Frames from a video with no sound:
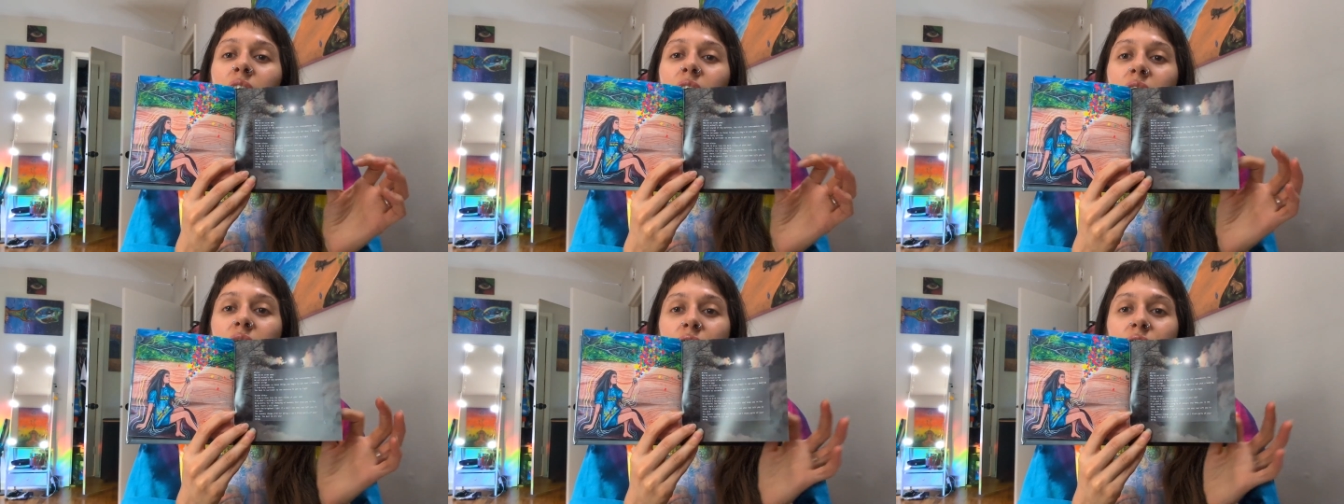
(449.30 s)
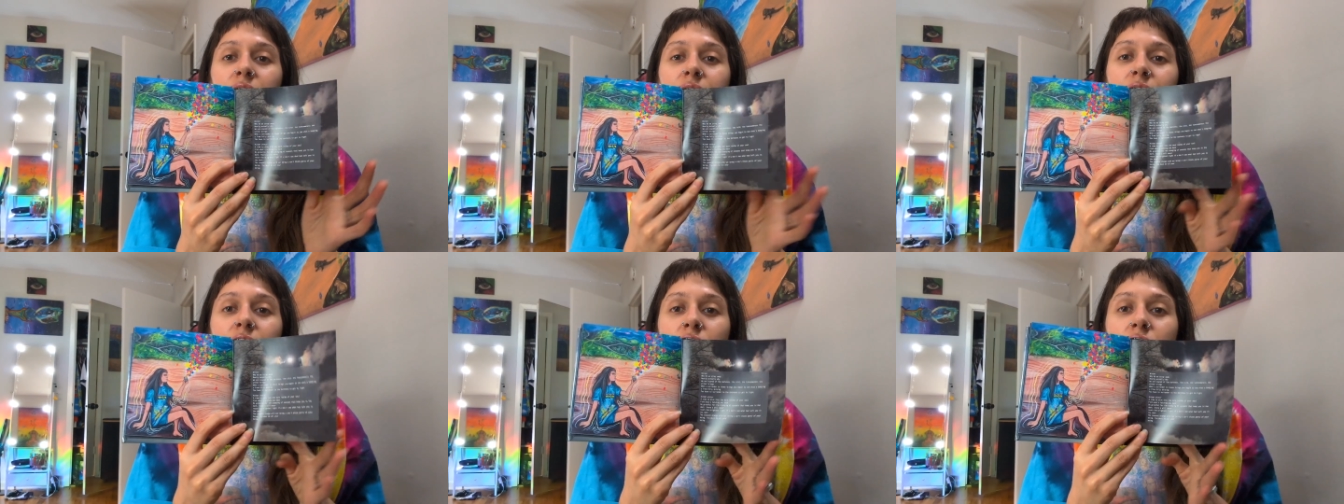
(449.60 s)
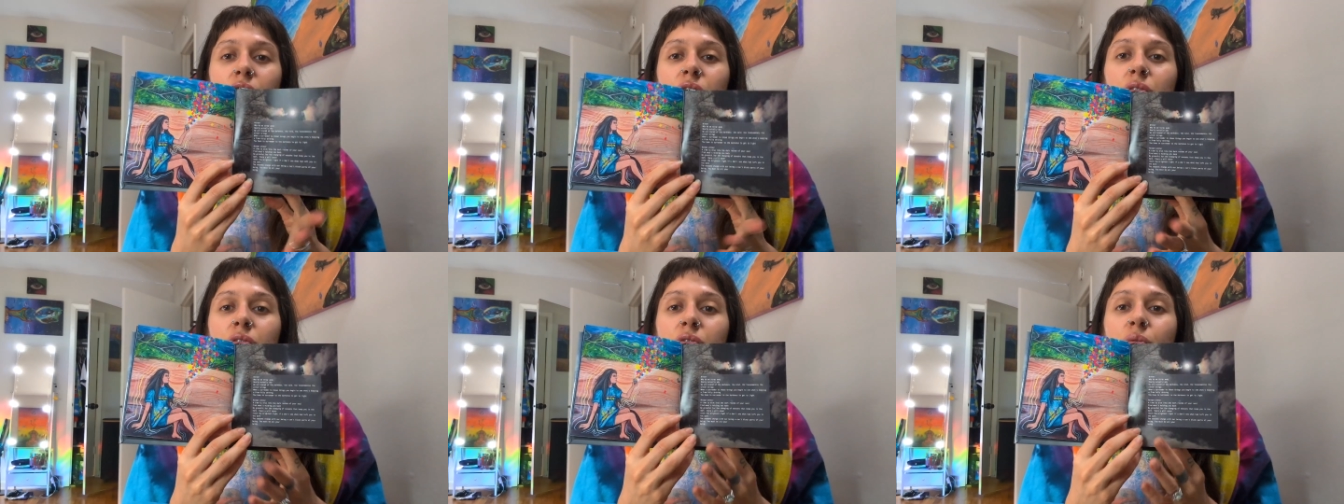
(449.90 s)
as a
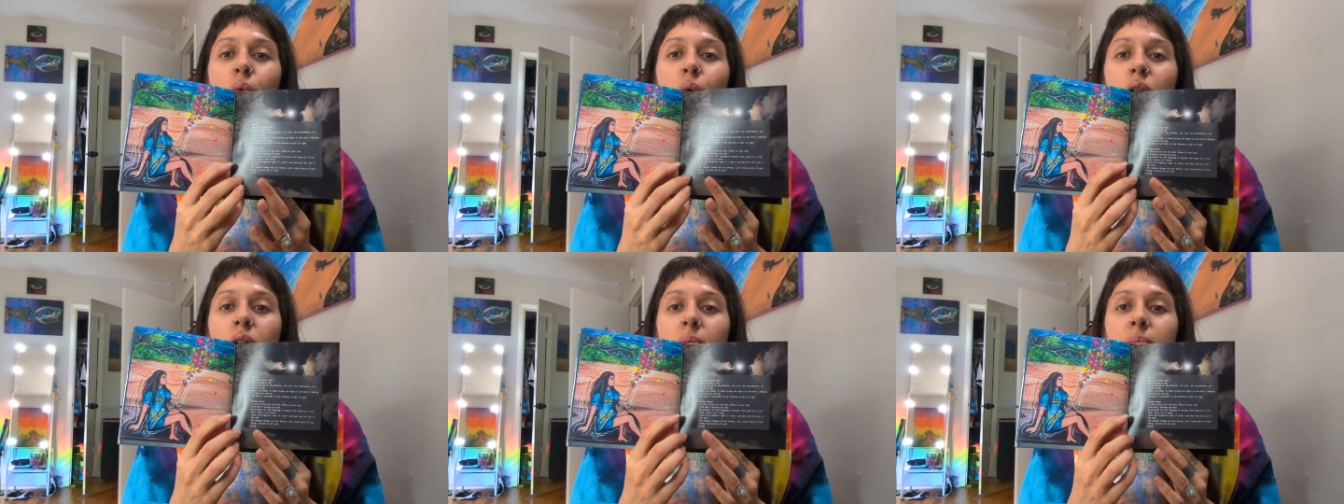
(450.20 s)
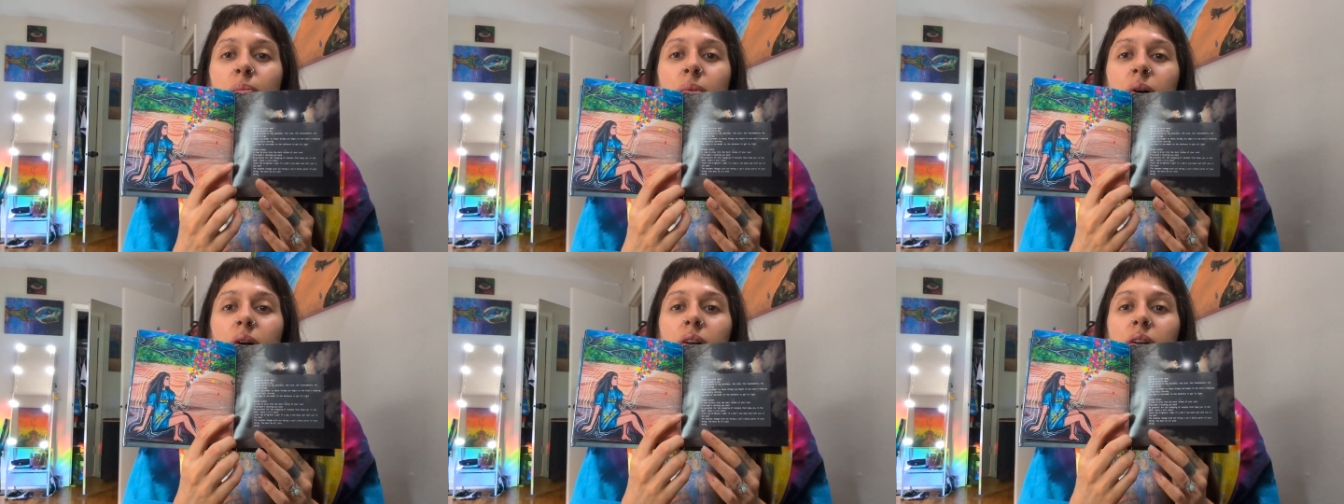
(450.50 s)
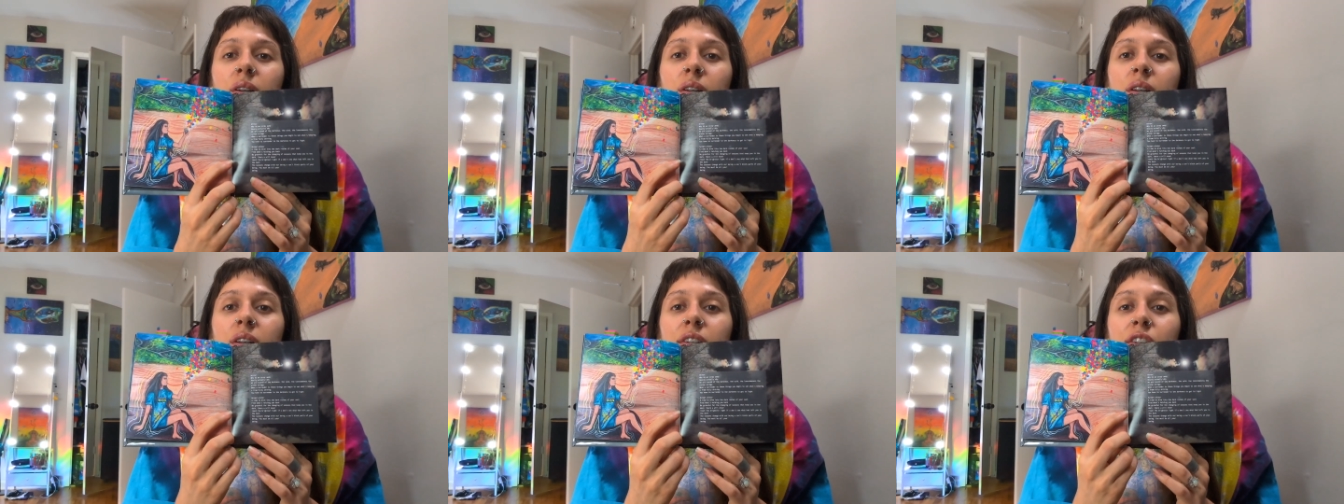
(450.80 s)
physical form,
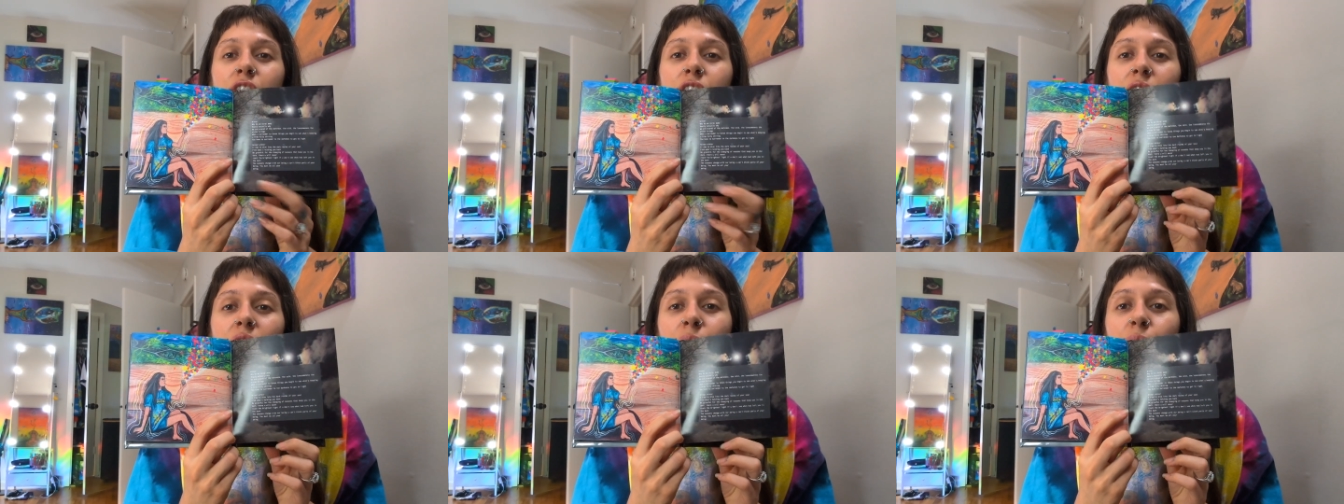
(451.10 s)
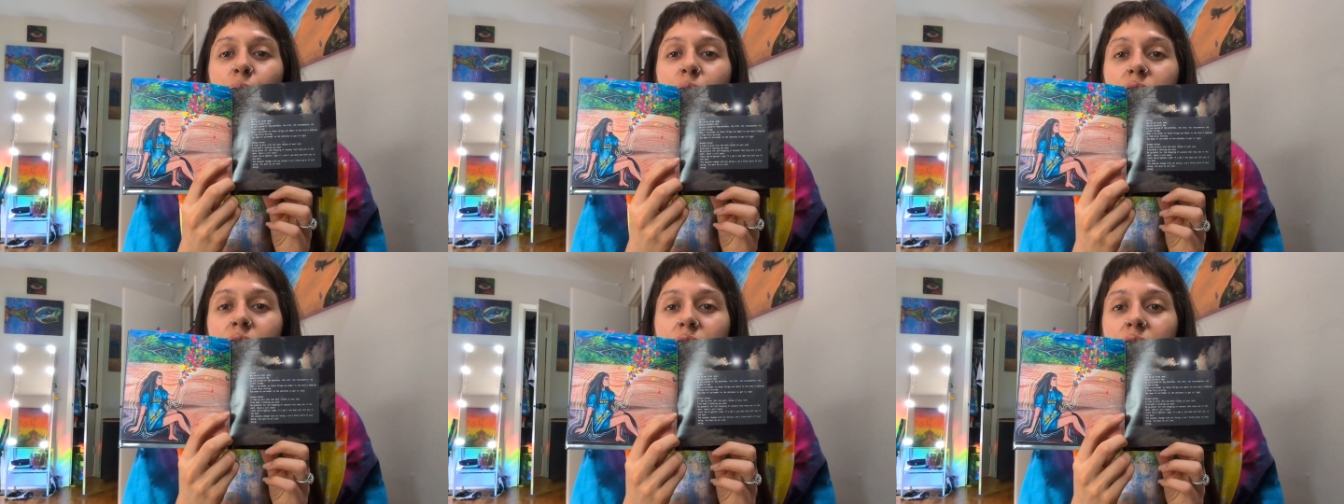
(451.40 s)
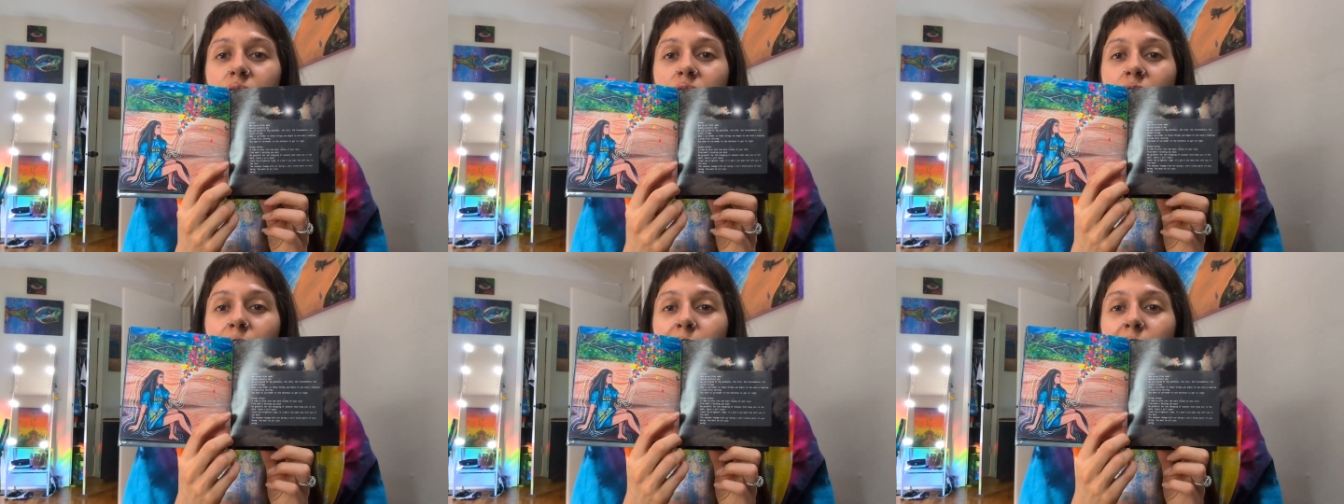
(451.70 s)
but it just like
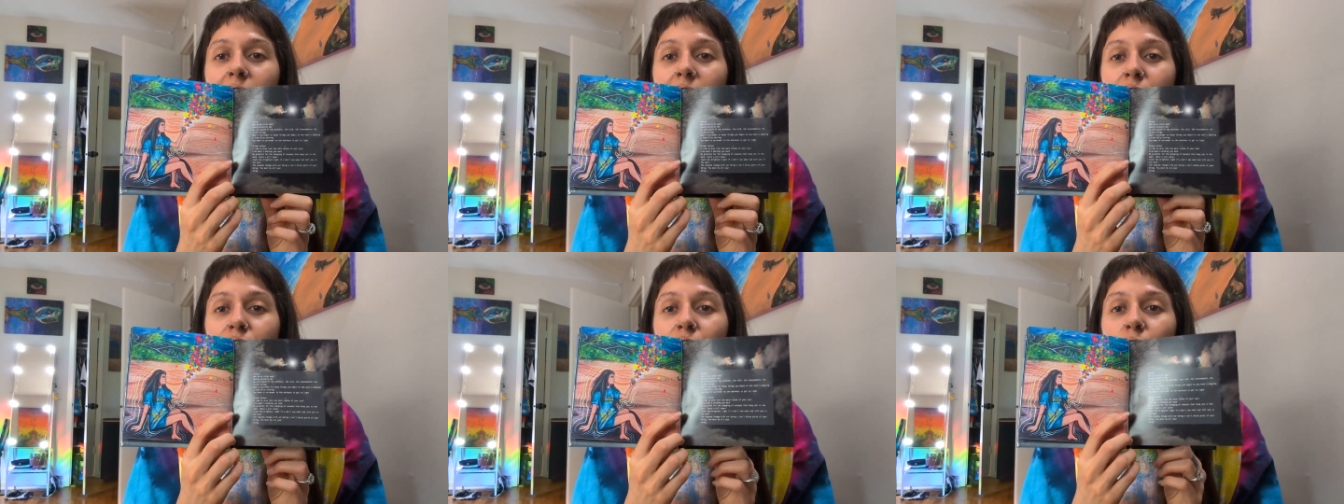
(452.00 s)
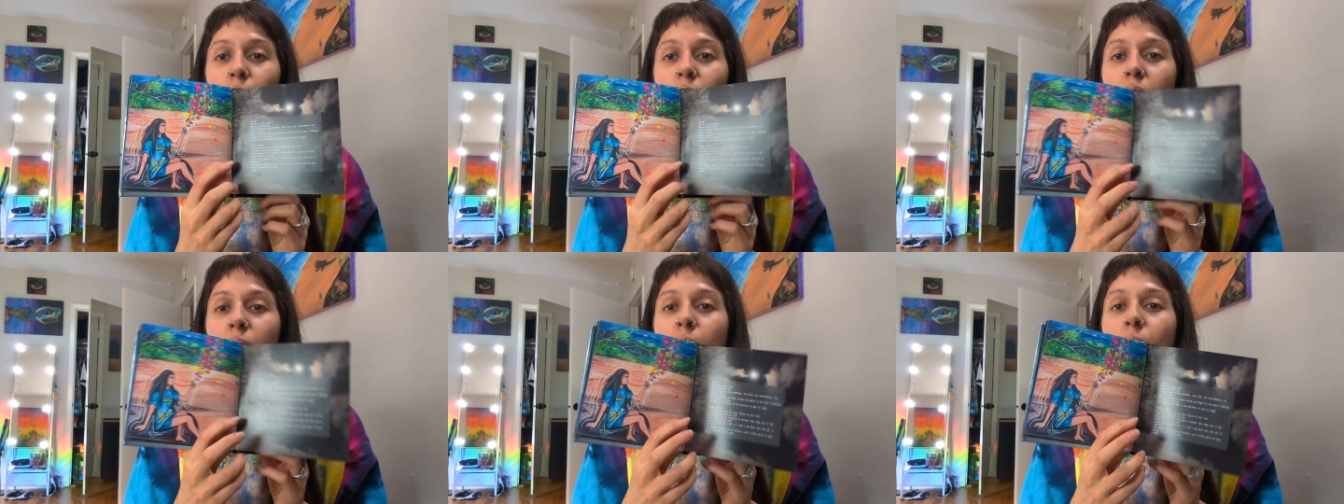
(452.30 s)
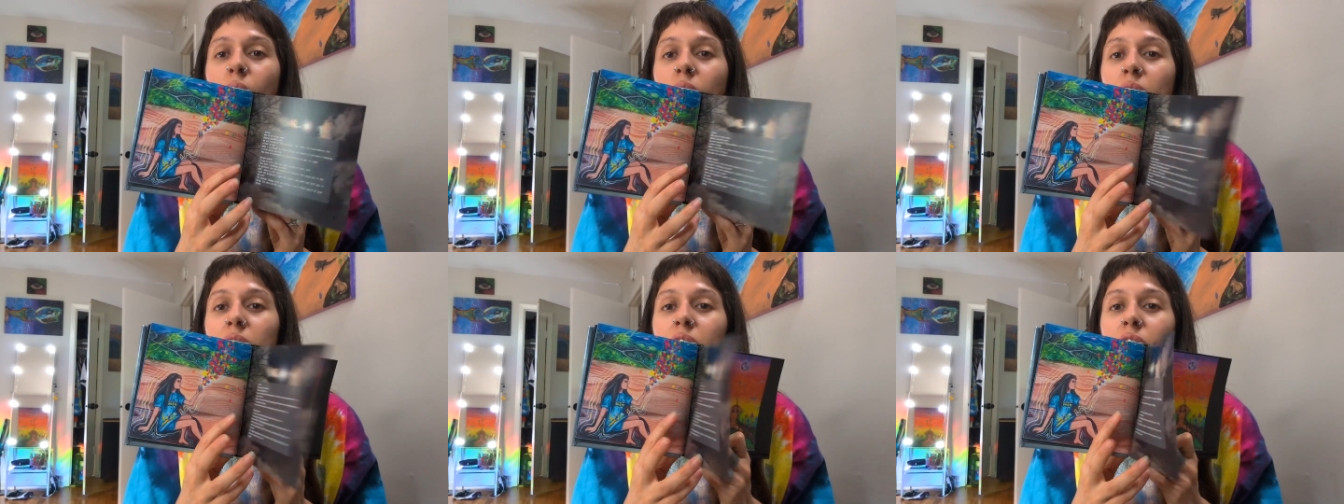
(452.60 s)
wasn't coming out the way I
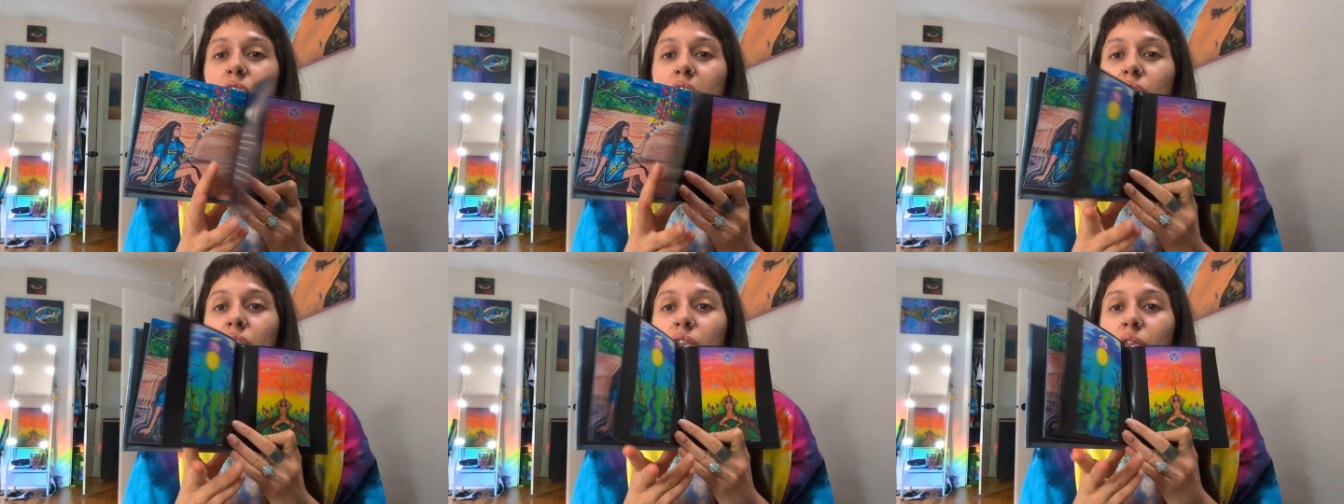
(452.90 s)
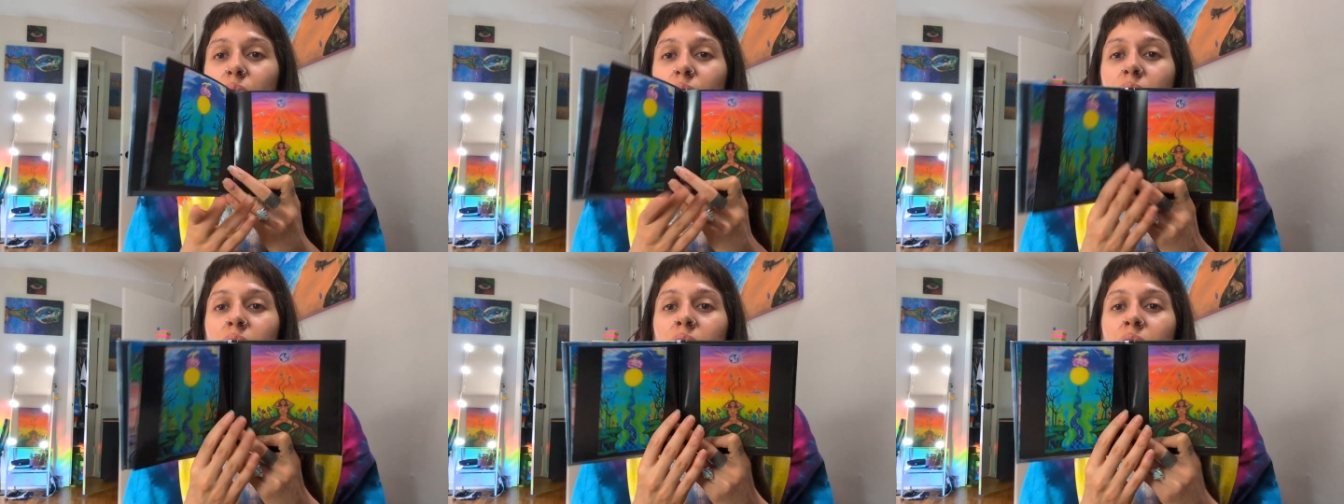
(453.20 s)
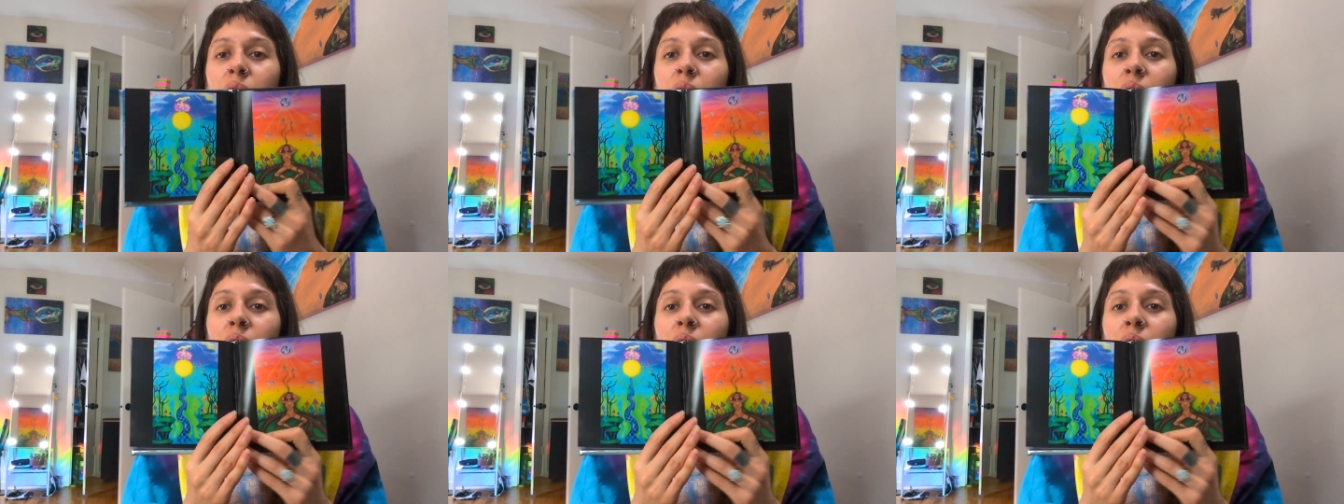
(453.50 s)
wanted it to.